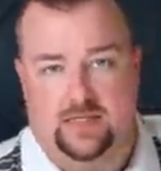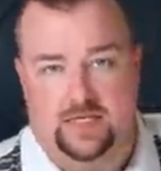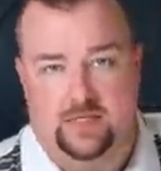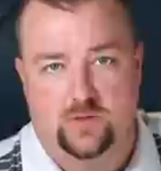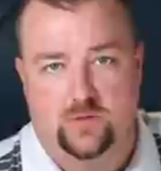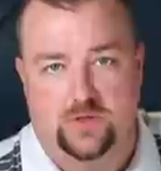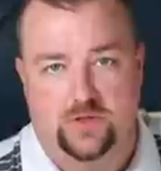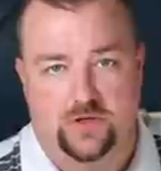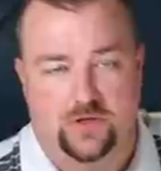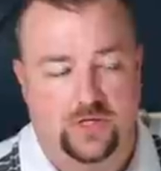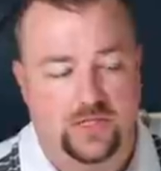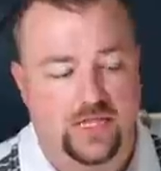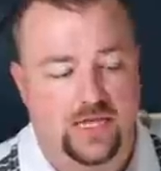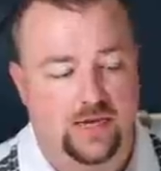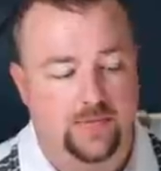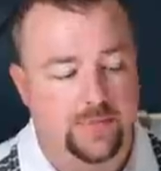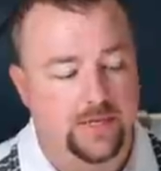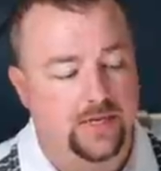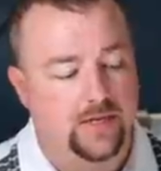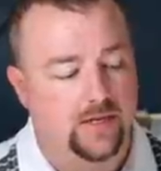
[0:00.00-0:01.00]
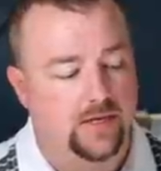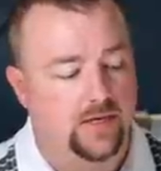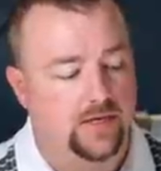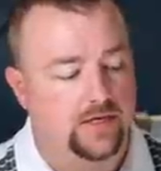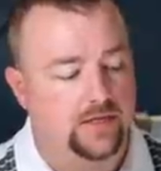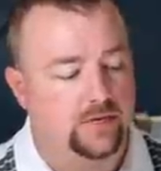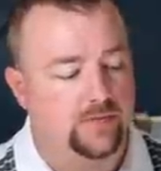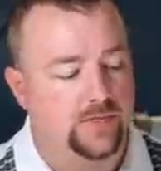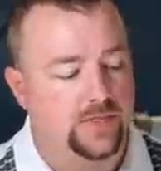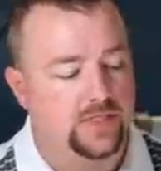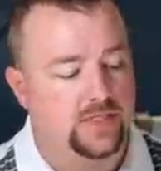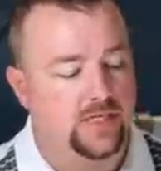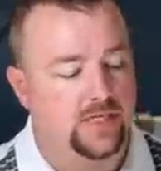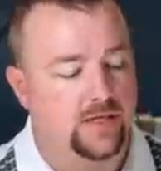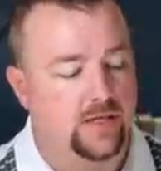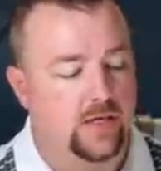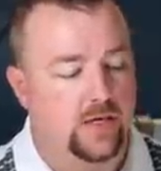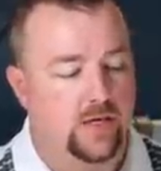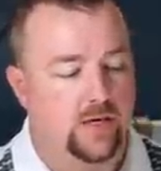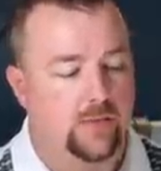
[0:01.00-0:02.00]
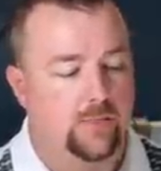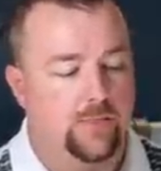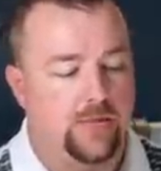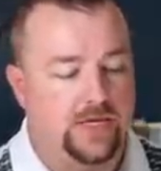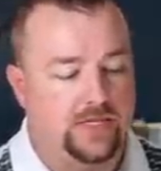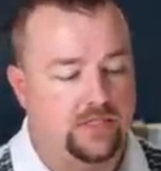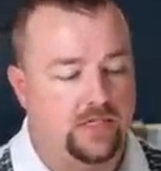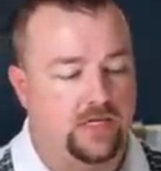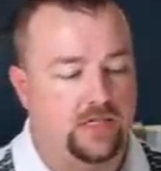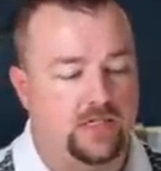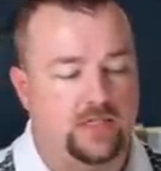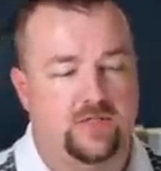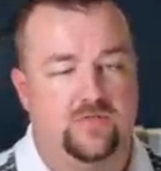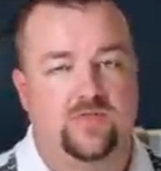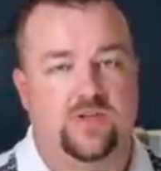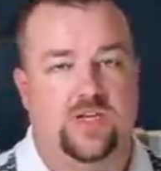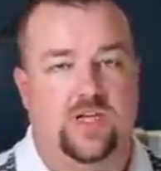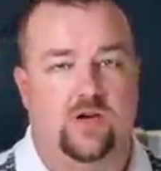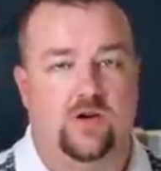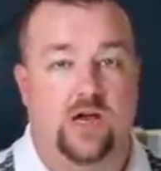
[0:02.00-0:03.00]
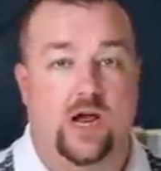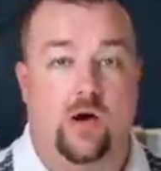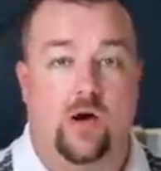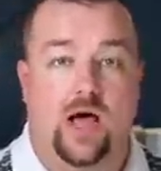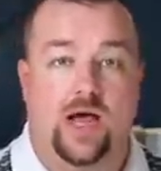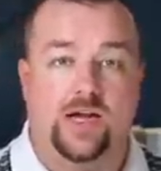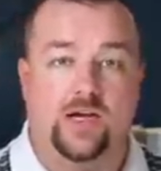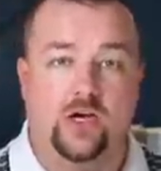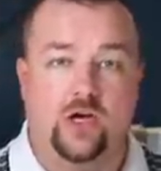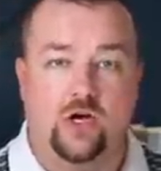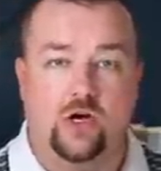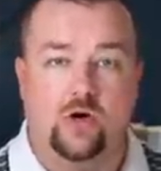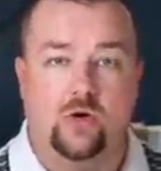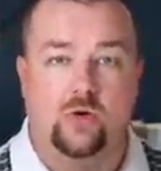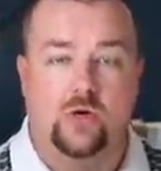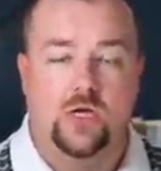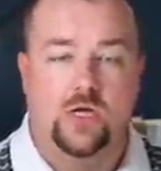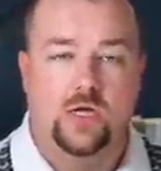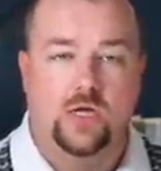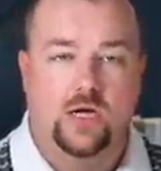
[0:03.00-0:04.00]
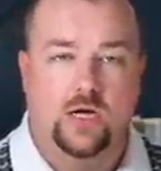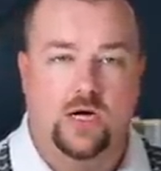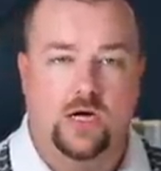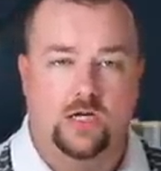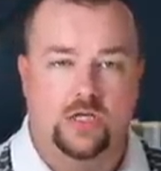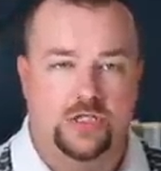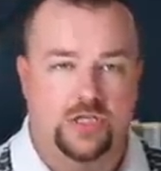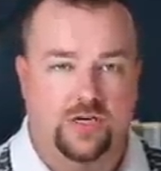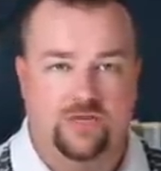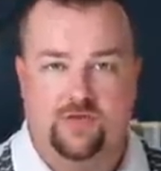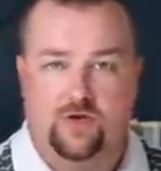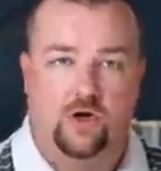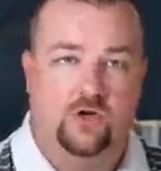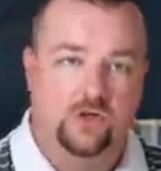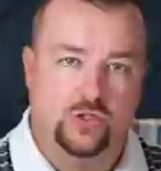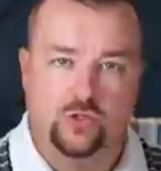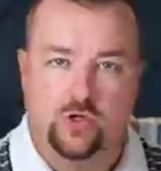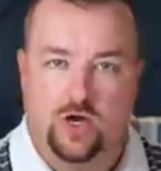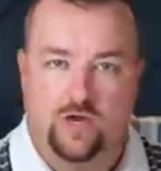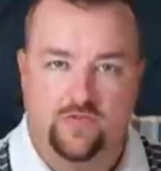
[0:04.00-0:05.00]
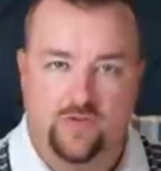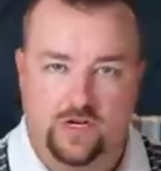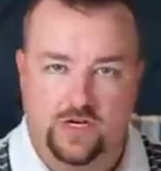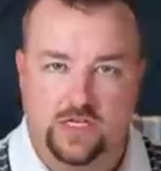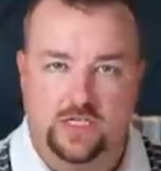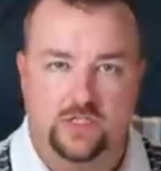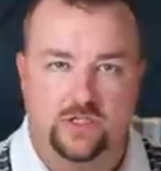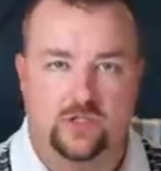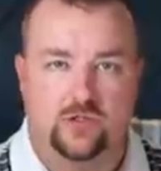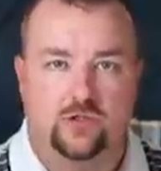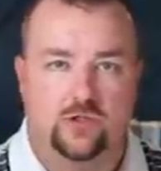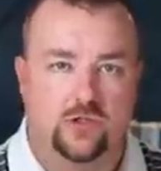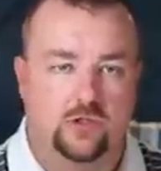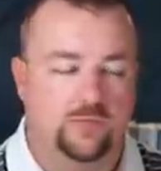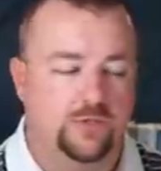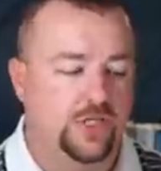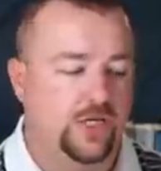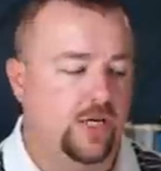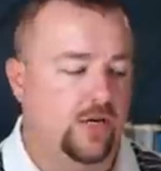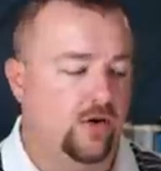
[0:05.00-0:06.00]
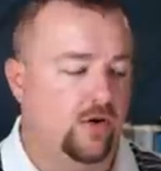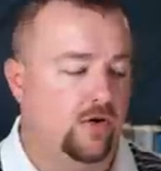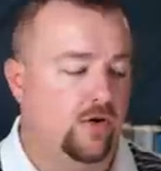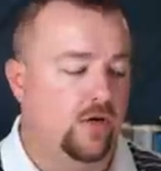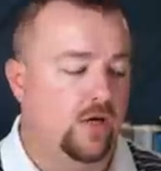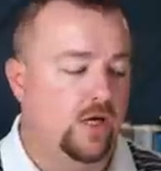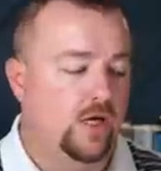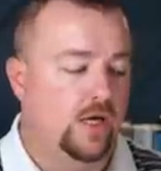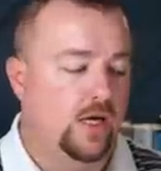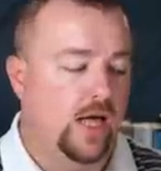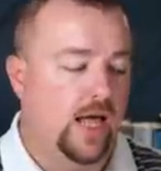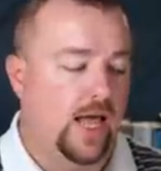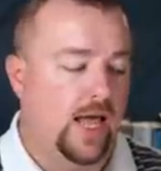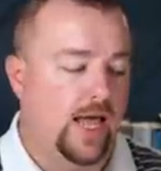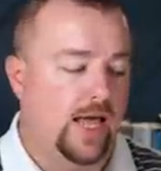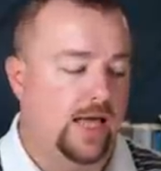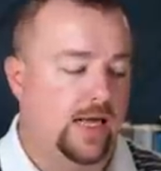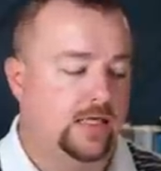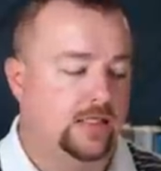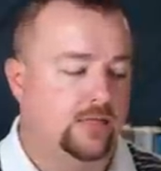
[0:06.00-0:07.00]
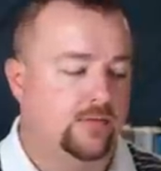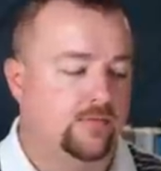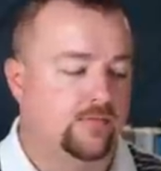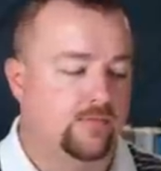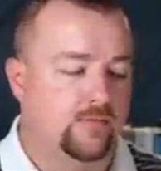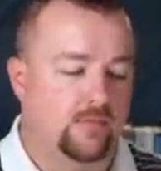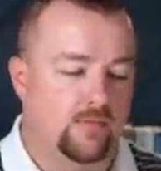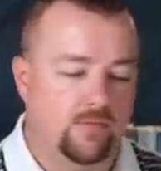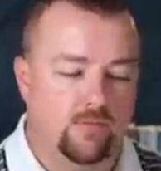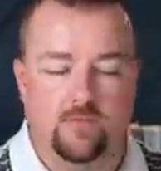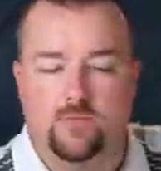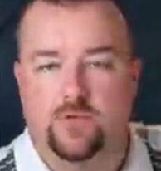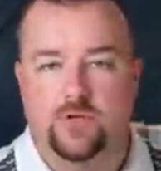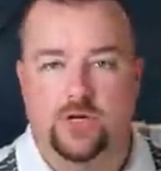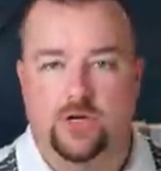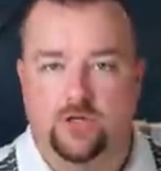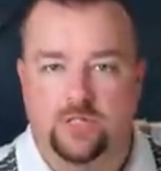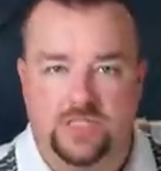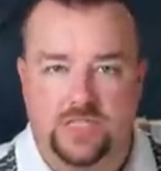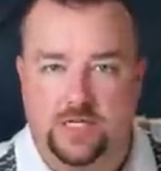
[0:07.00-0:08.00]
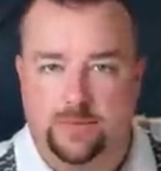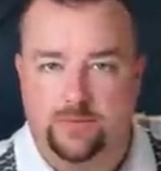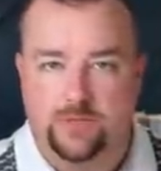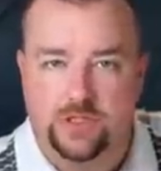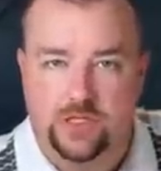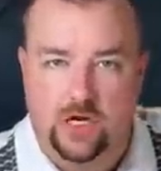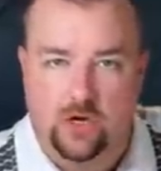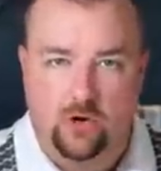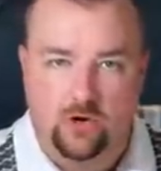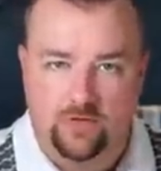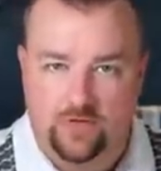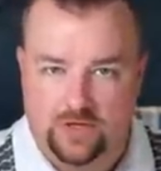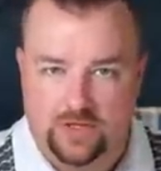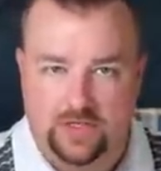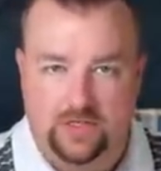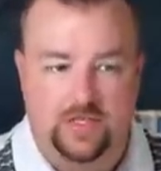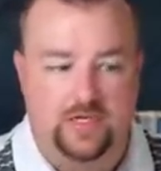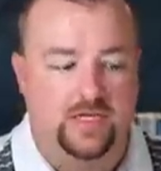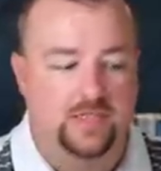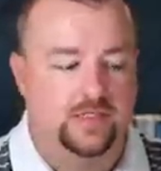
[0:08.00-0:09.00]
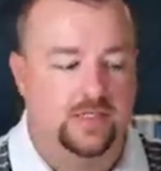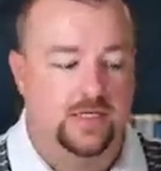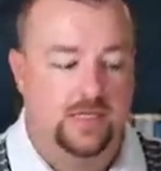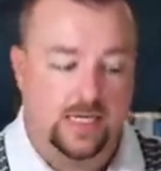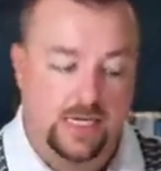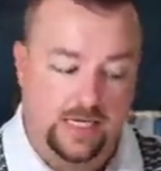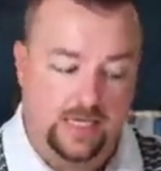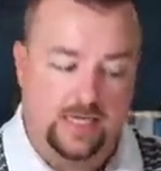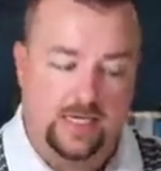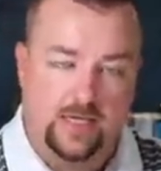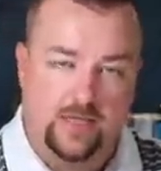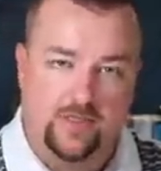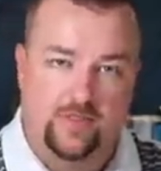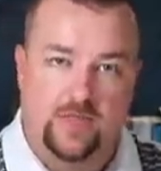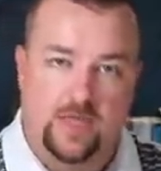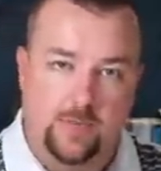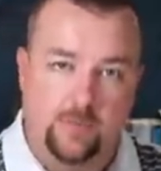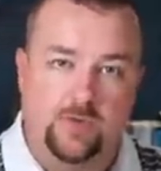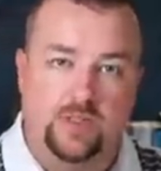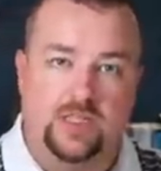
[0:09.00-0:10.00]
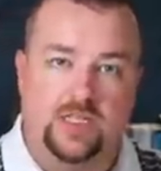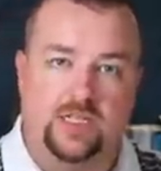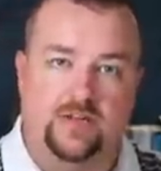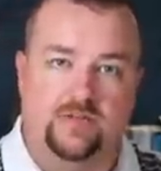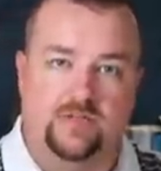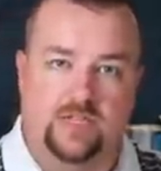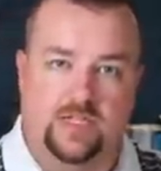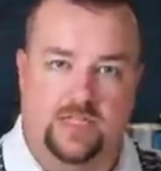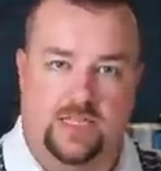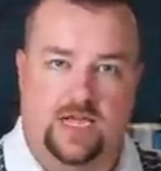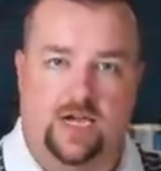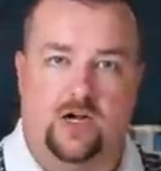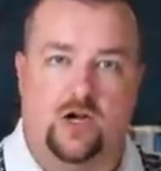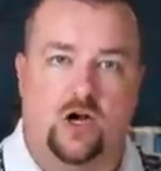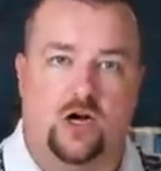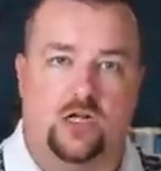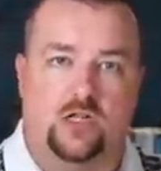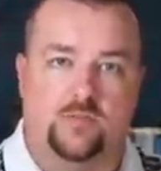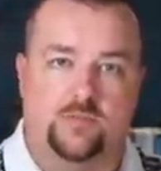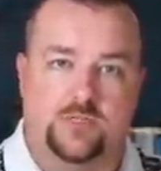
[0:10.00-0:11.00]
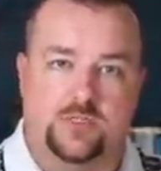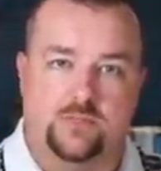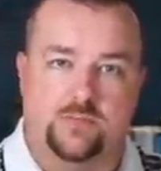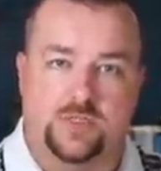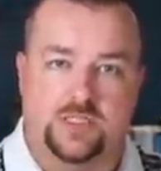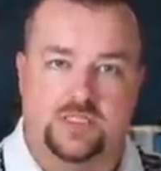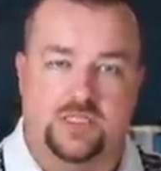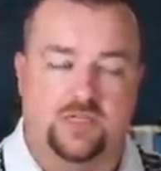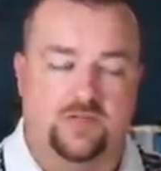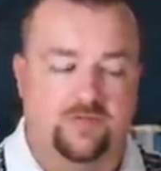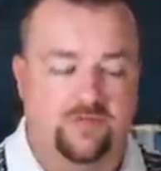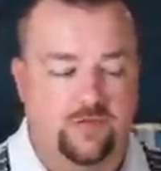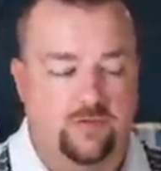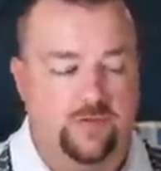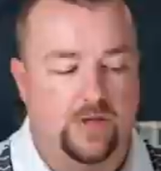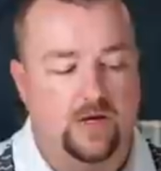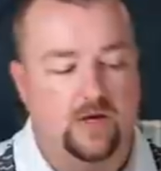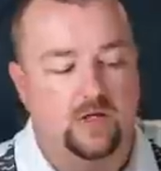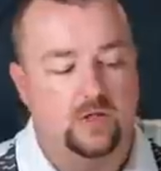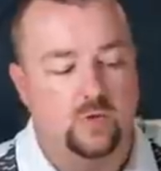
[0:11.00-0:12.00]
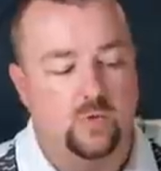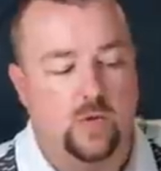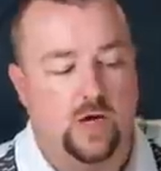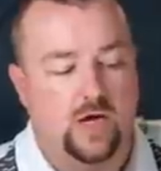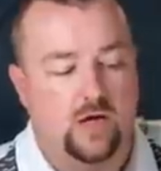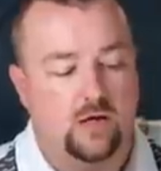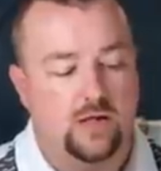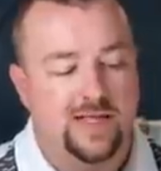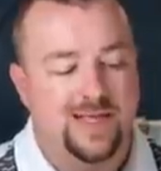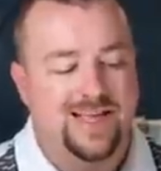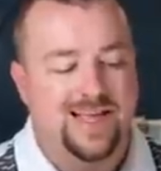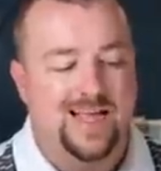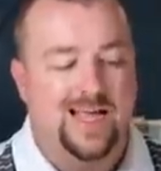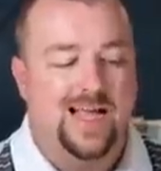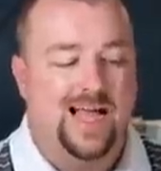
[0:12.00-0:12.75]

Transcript: That's what they're claiming is missing based on this video. Now, I know Jeff Ostroff on his YouTube channel has, you know, deep dove into this, and he believes that column is missing from there as well.